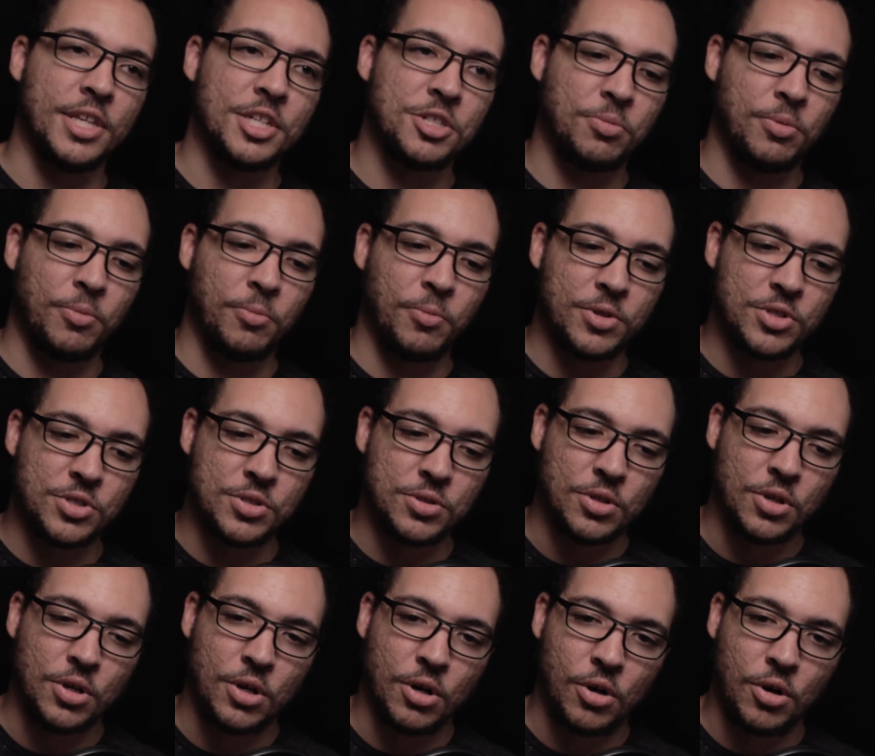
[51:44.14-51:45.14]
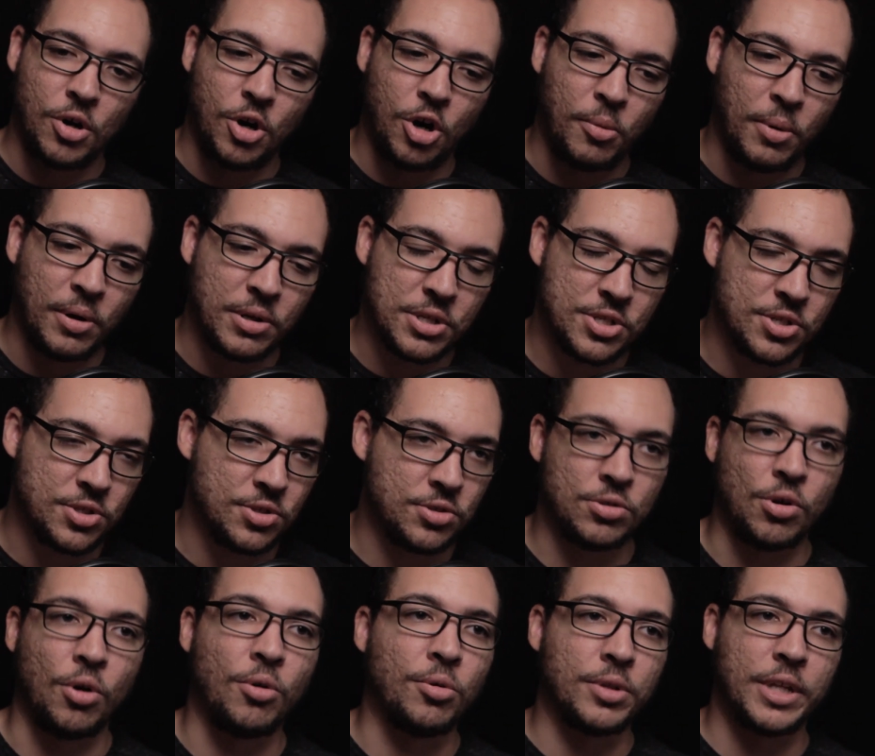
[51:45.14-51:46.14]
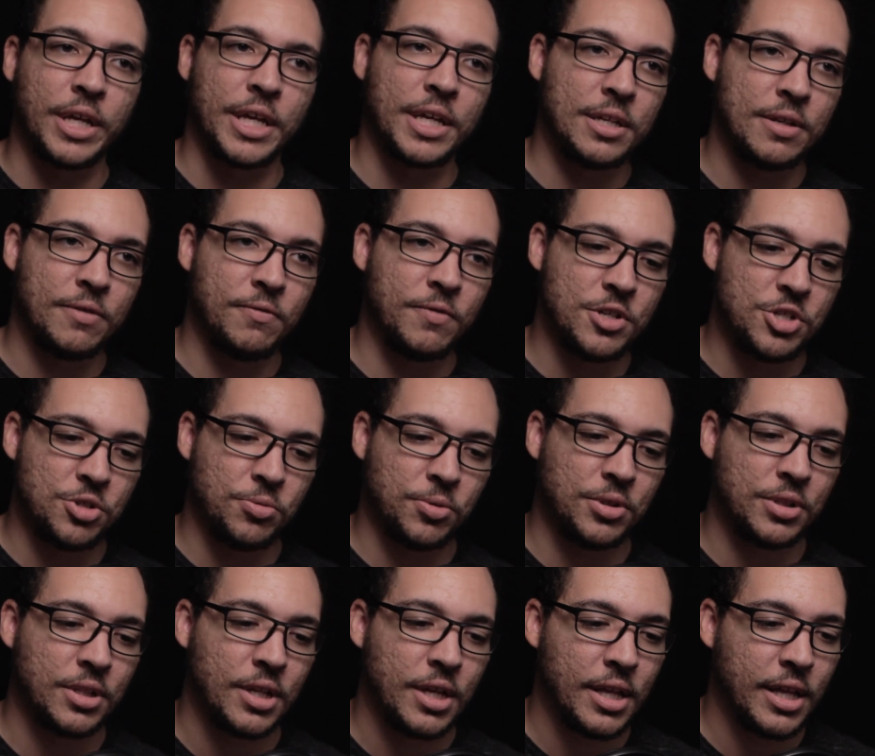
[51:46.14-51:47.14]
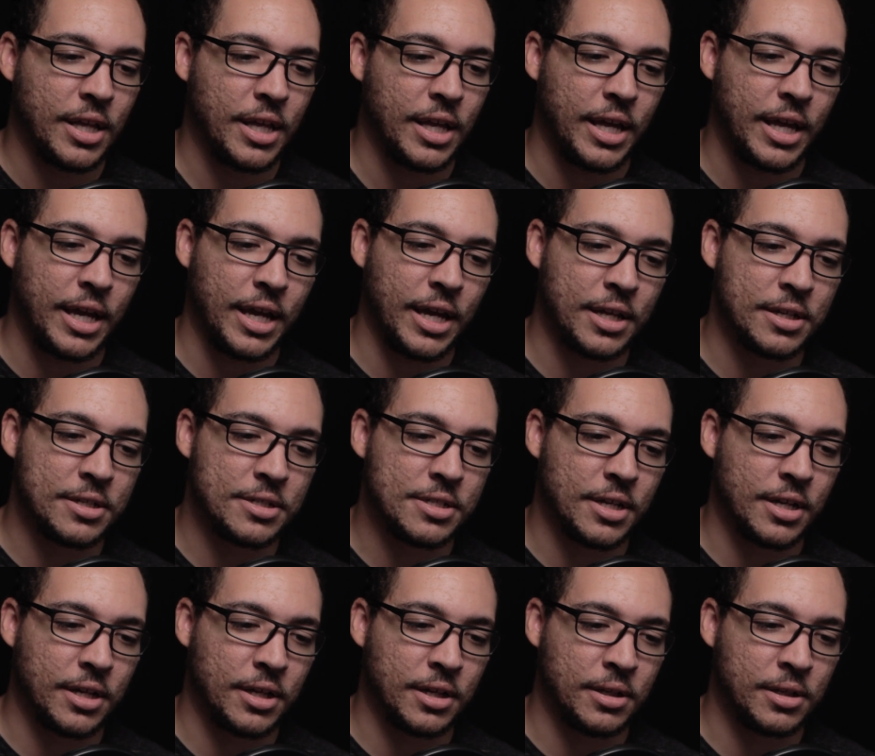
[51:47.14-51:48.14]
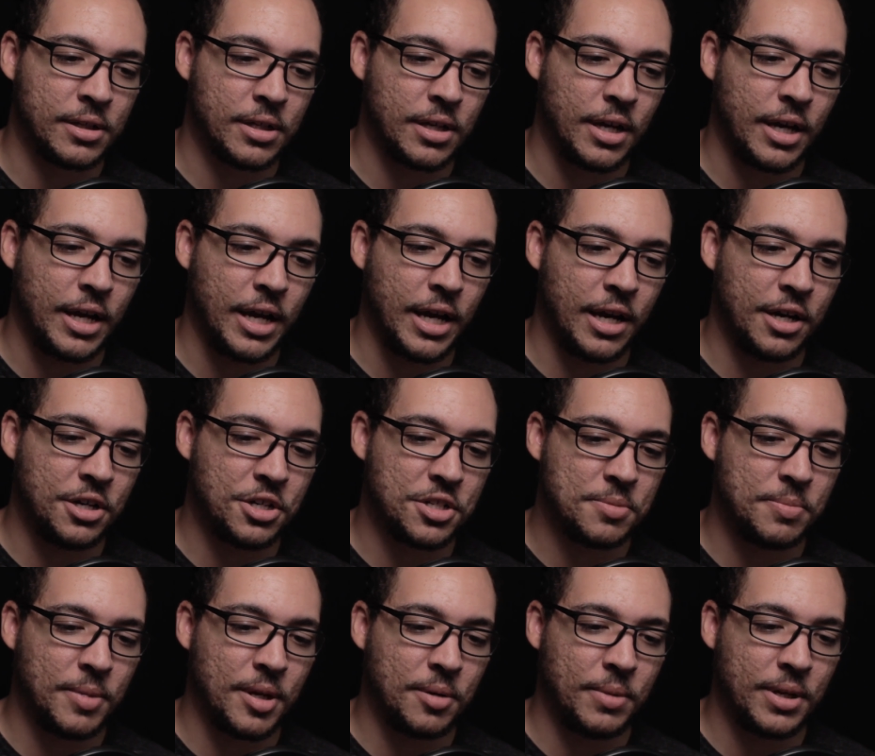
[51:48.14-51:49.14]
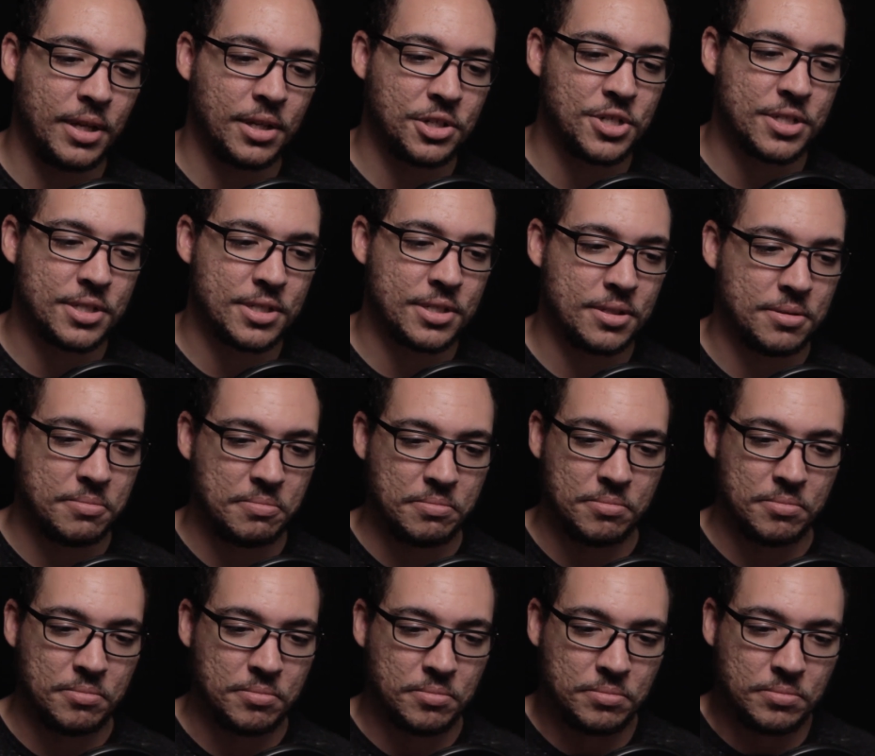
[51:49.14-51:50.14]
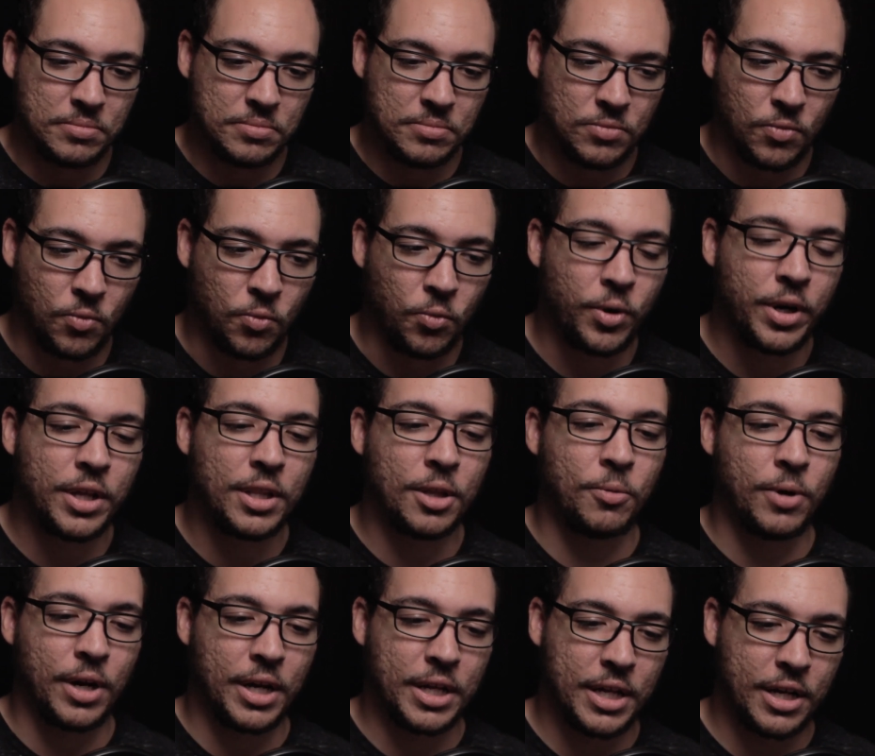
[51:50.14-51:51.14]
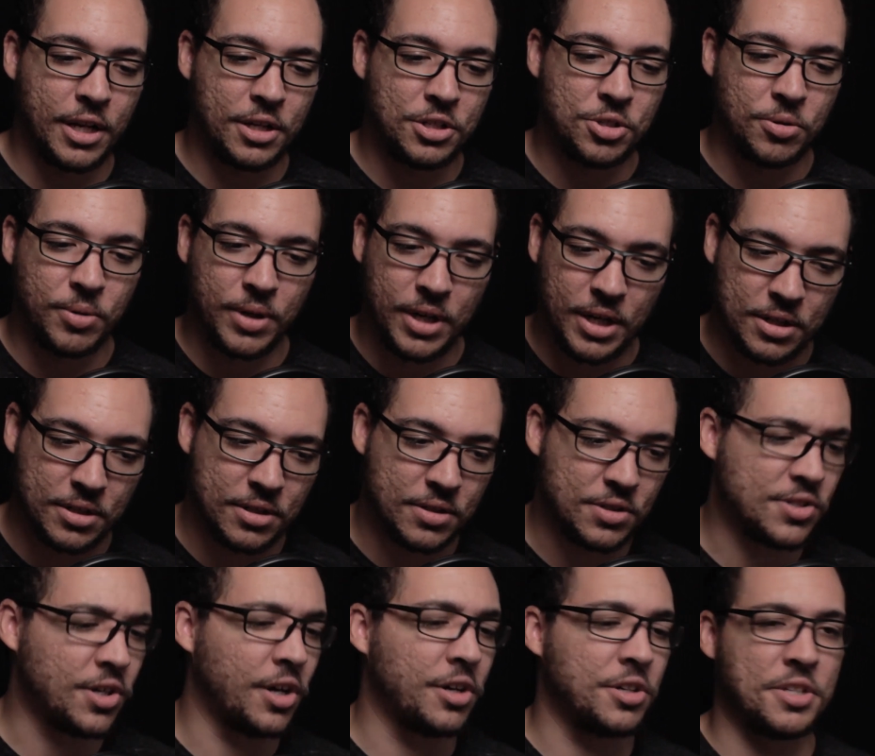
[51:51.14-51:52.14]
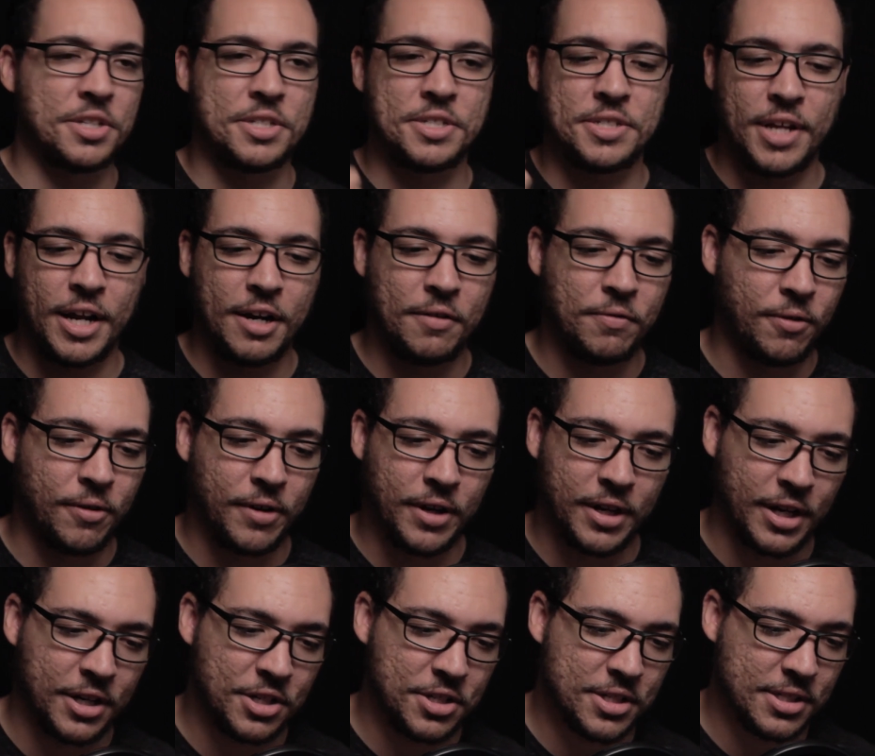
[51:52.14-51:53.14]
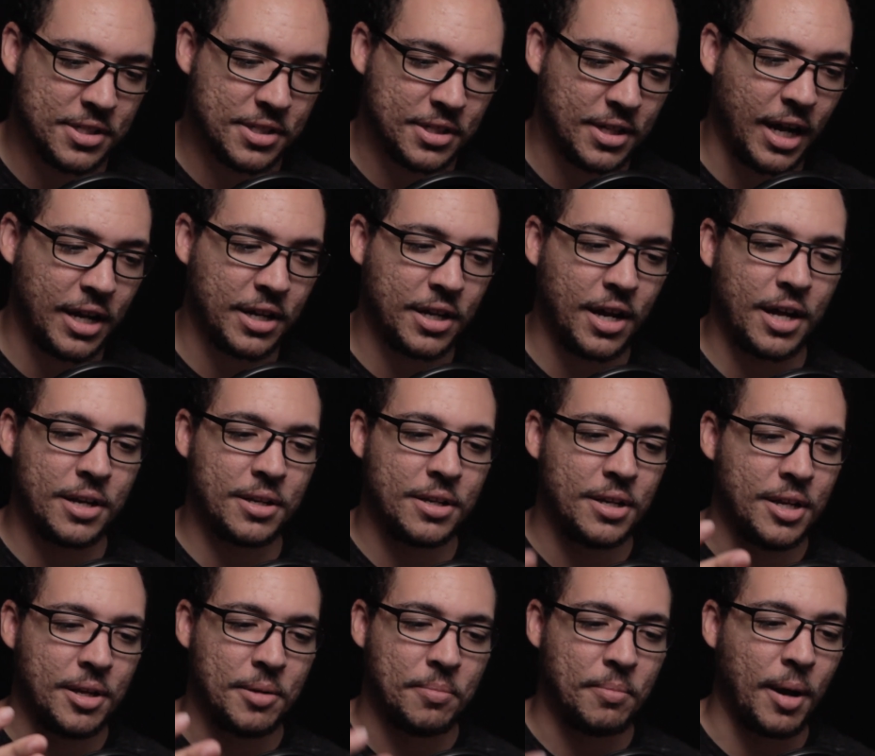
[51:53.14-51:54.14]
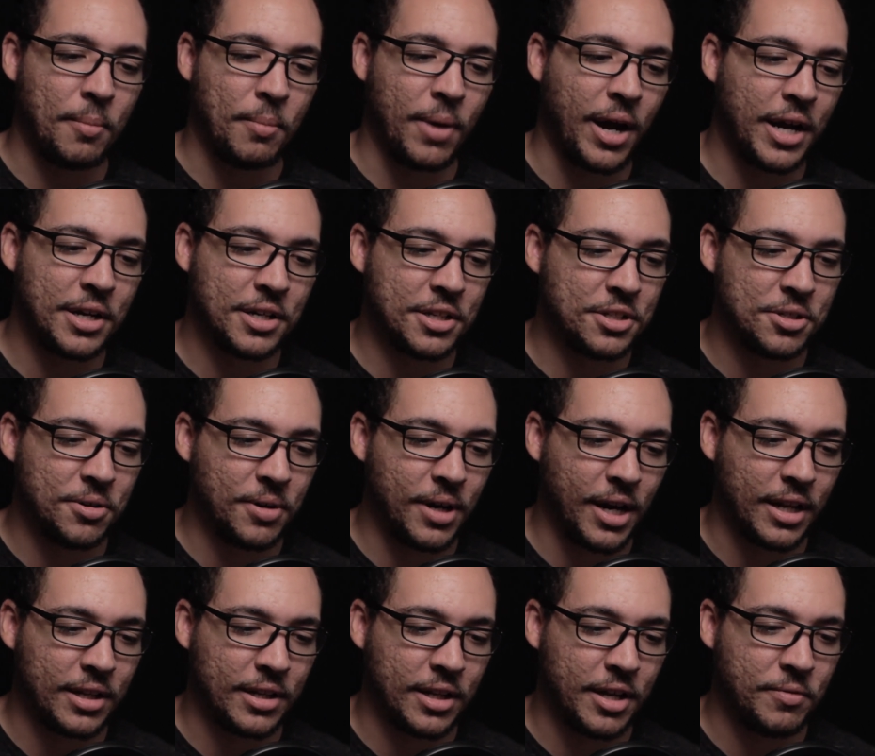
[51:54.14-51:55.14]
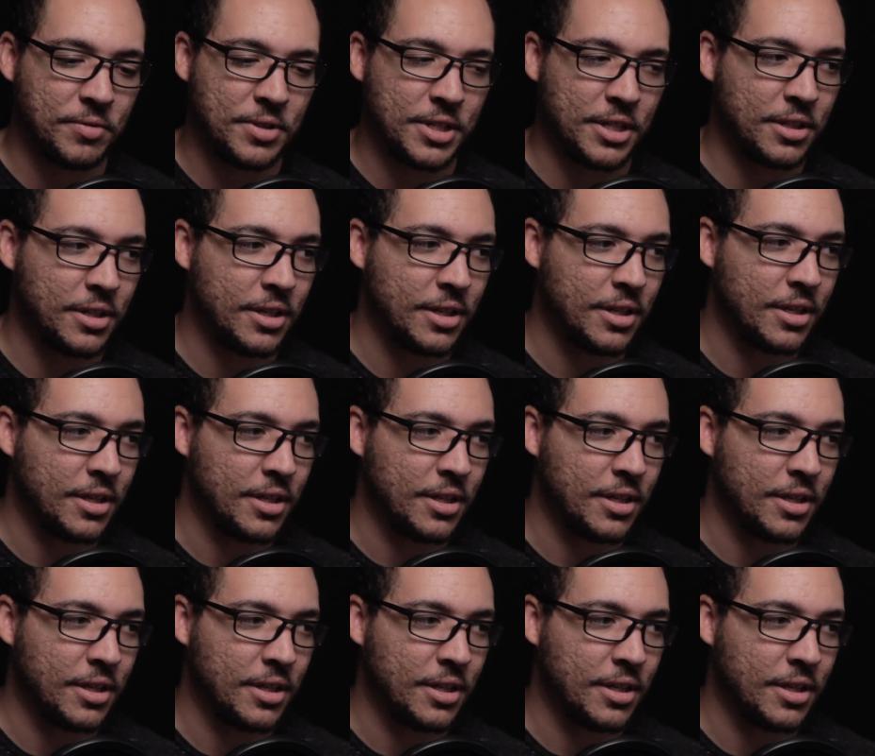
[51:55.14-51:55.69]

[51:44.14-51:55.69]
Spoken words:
This one was almost solely visual, and it just made me just really want to get into it and start deciphering, and I got my mind into it, and I loved it.